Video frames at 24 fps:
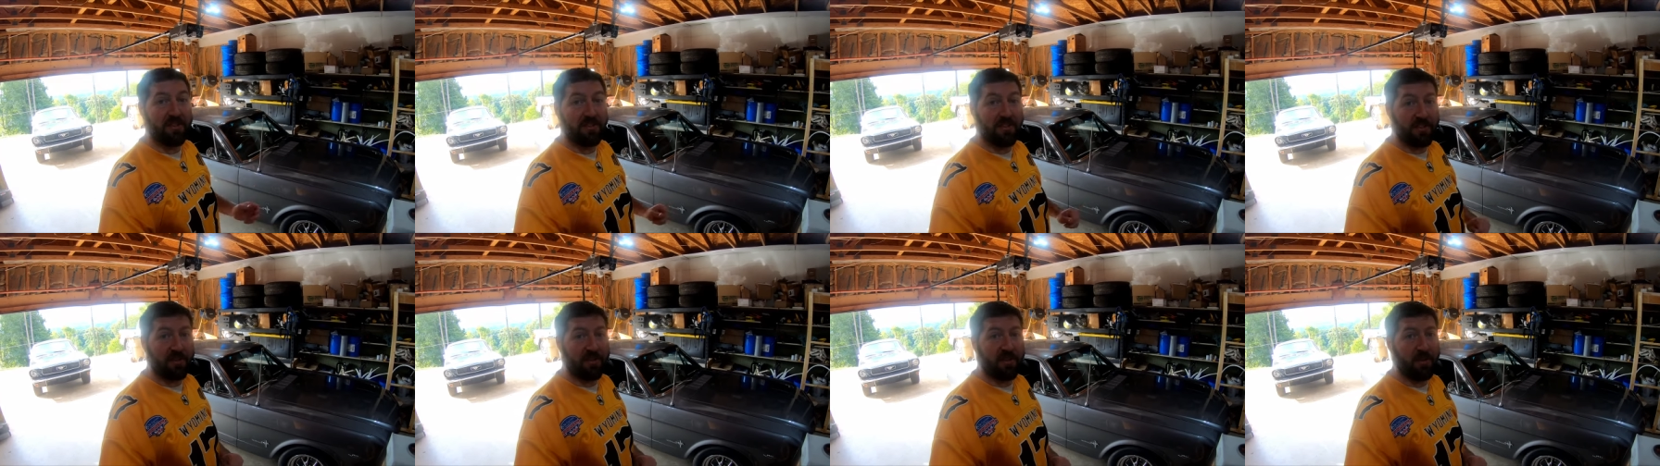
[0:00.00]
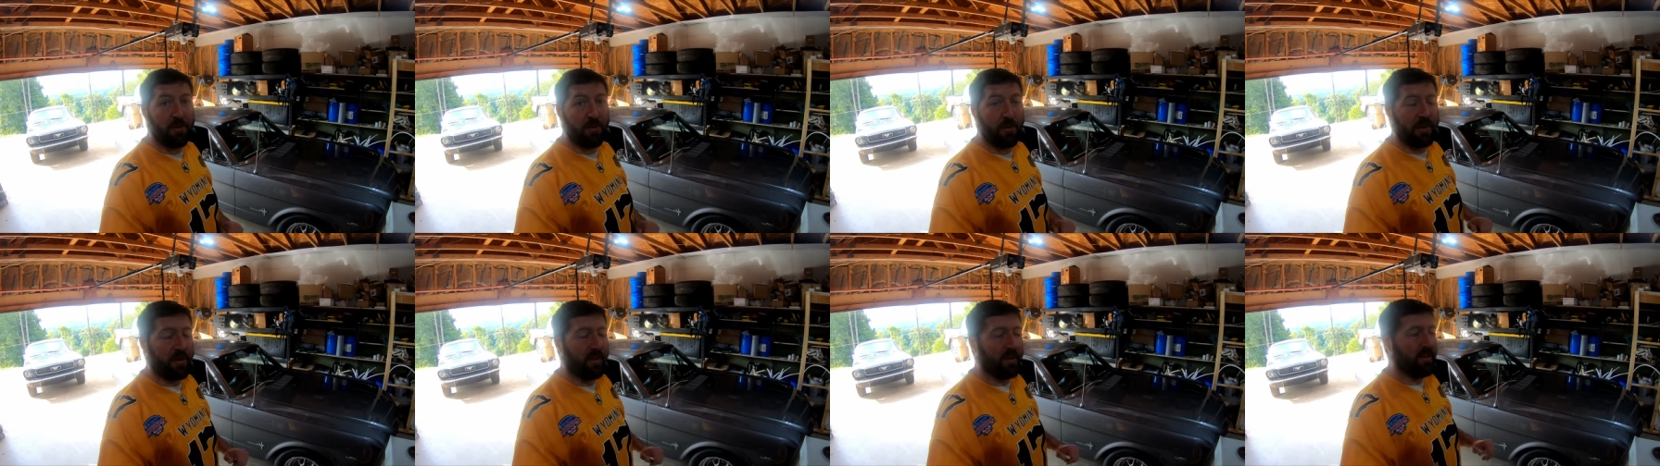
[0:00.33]
a
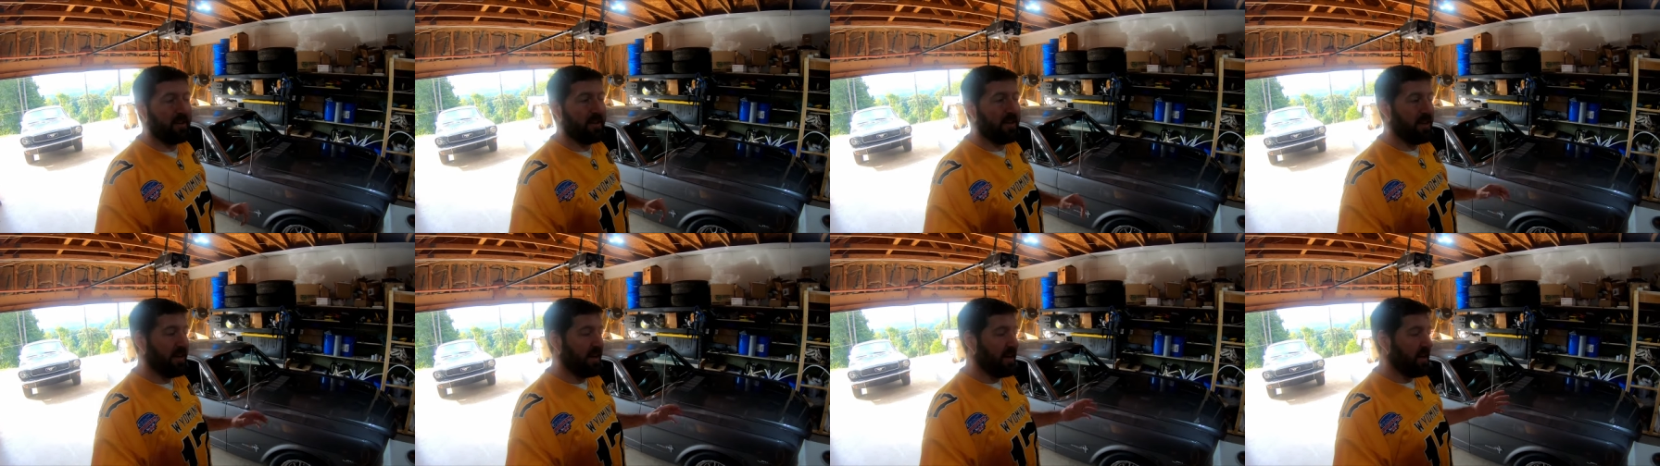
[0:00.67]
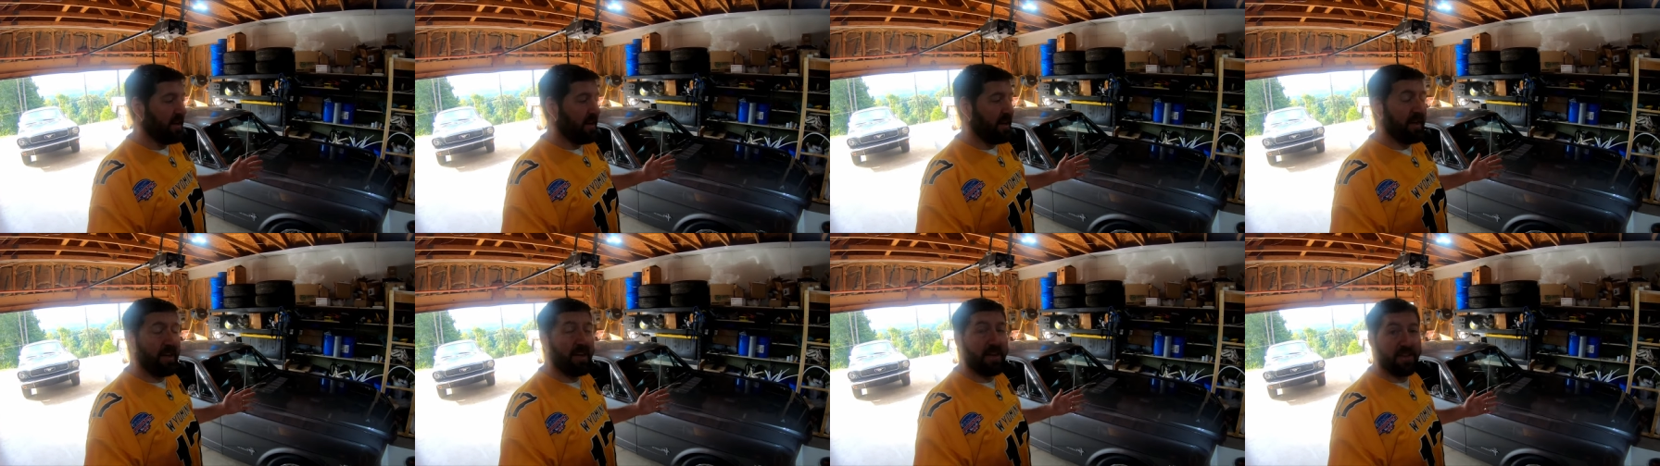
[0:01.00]
steering wheel
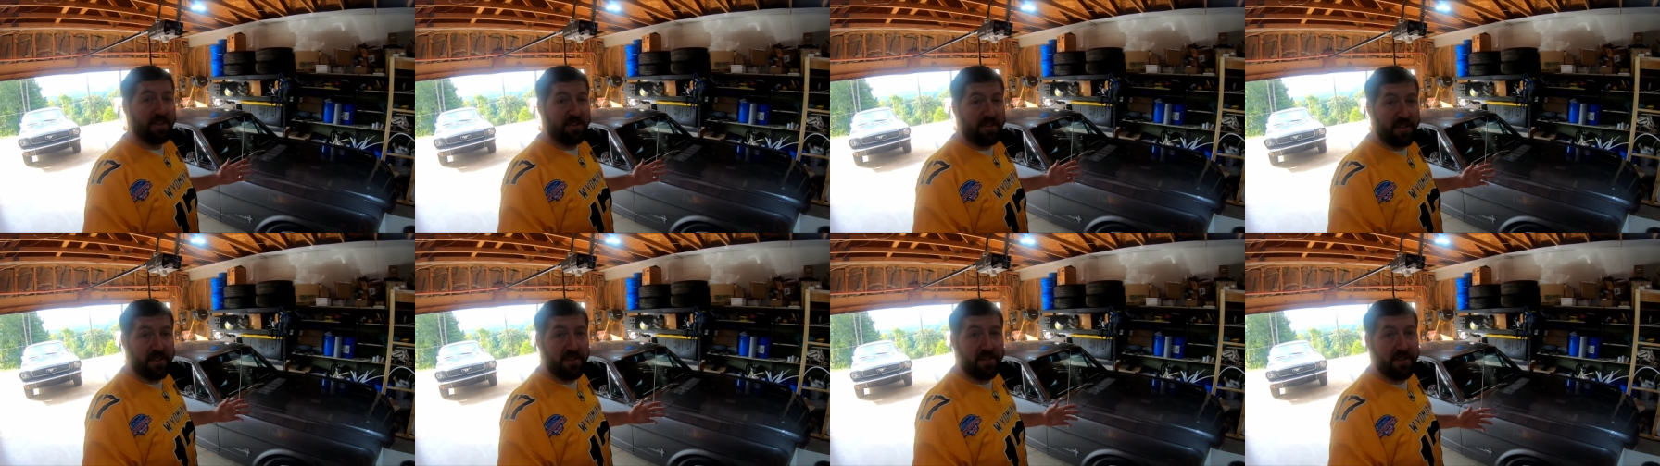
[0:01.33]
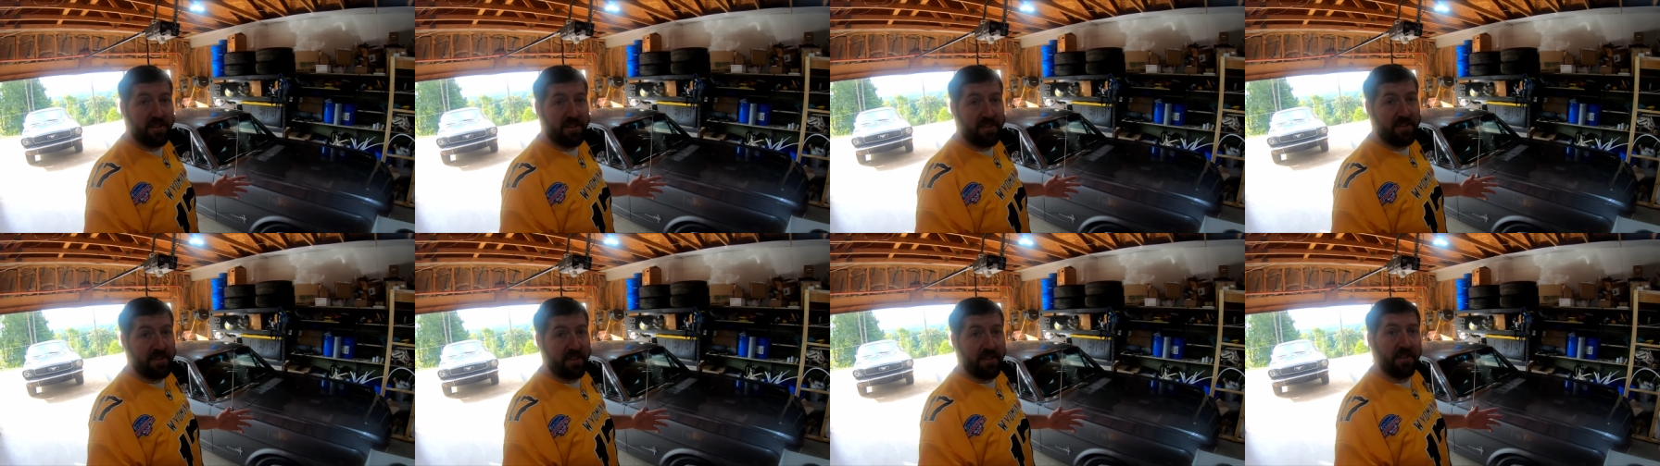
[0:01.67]
in a
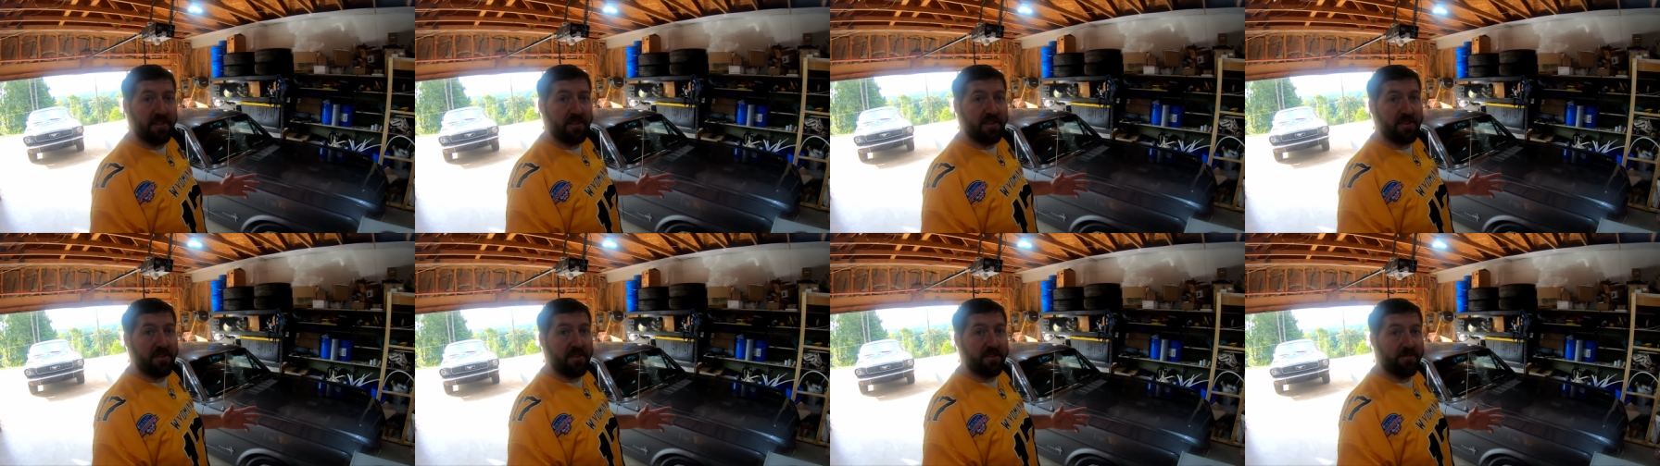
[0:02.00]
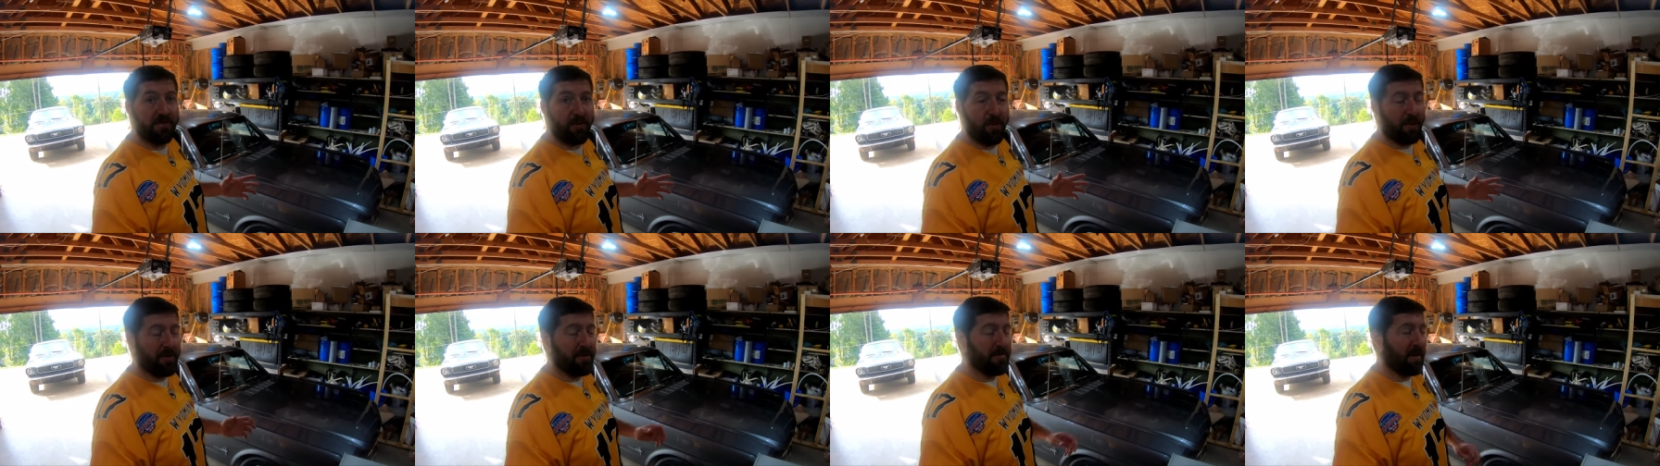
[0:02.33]
66
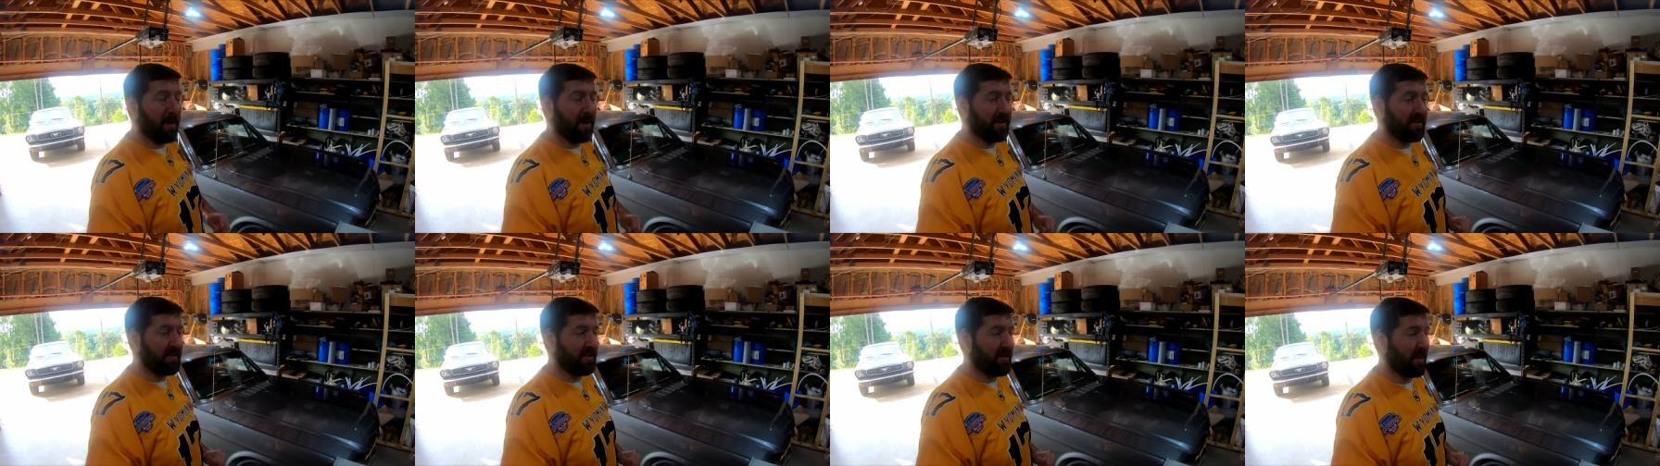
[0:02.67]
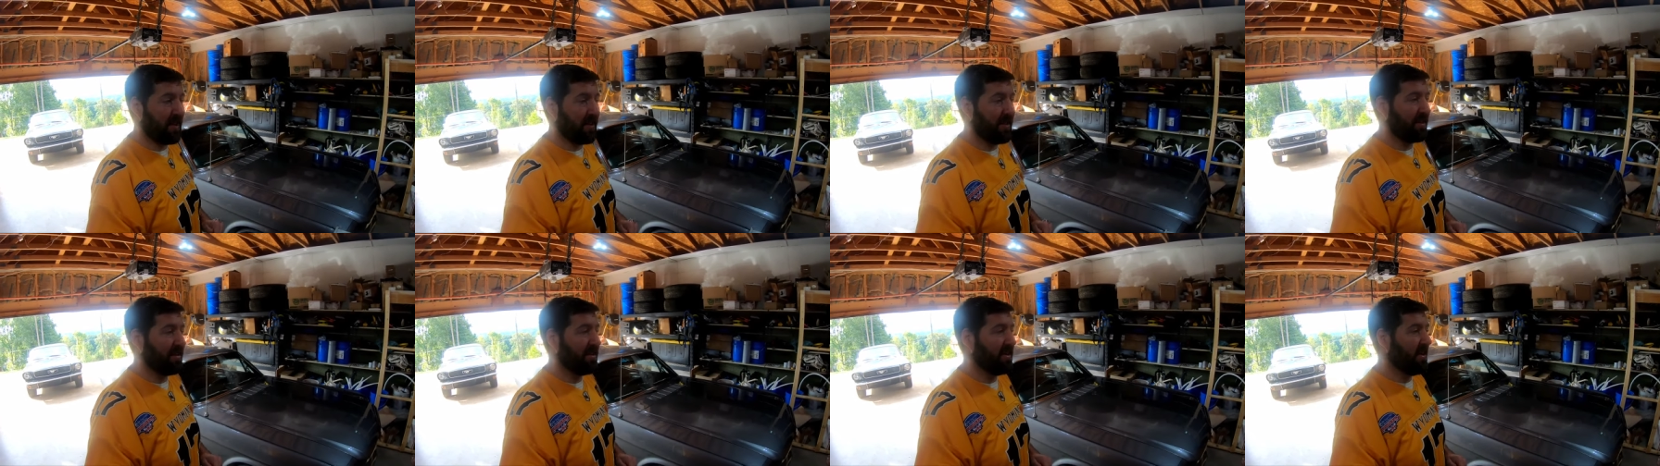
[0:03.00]
Ford
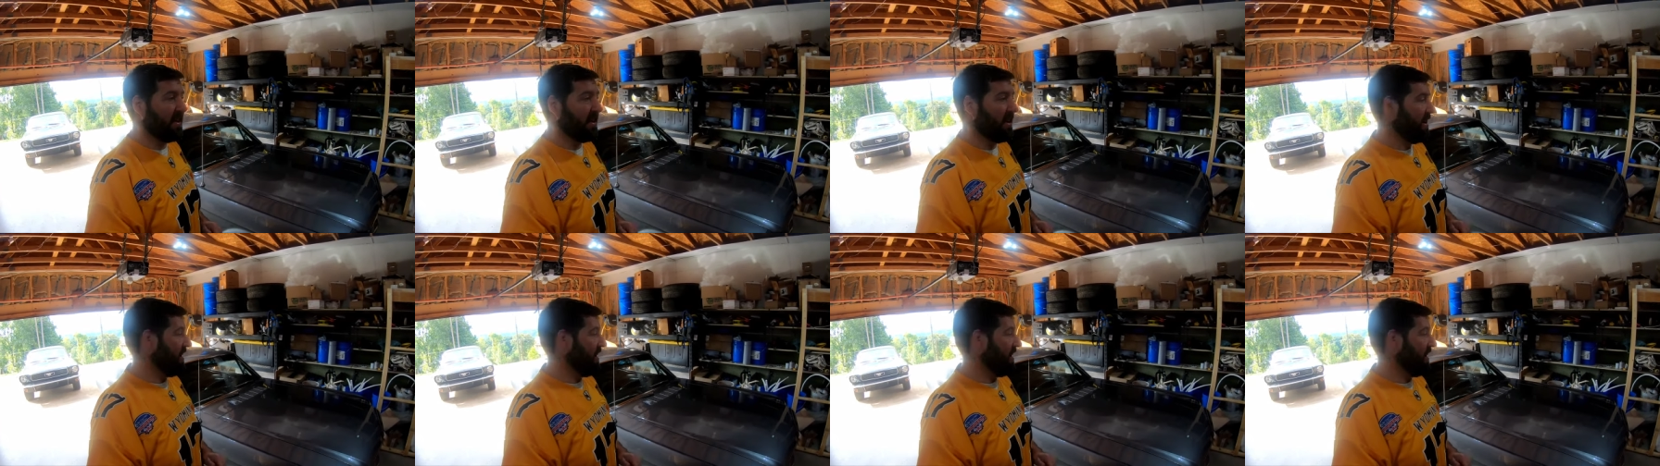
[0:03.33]
Mustang.